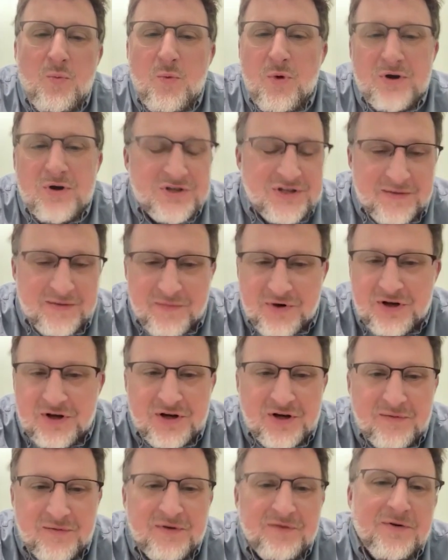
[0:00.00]
where's that
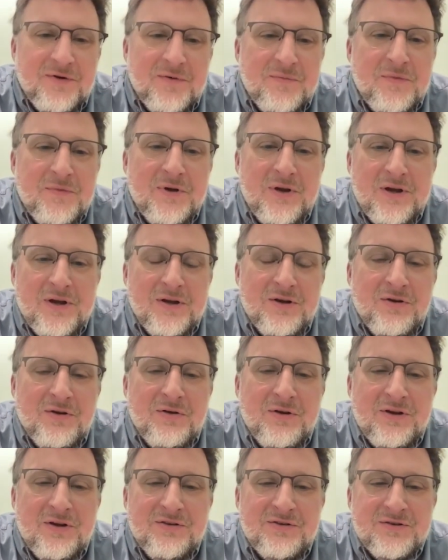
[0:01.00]
money coming from? And
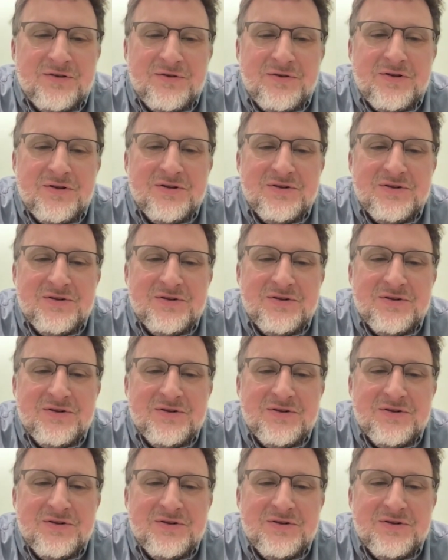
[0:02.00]
is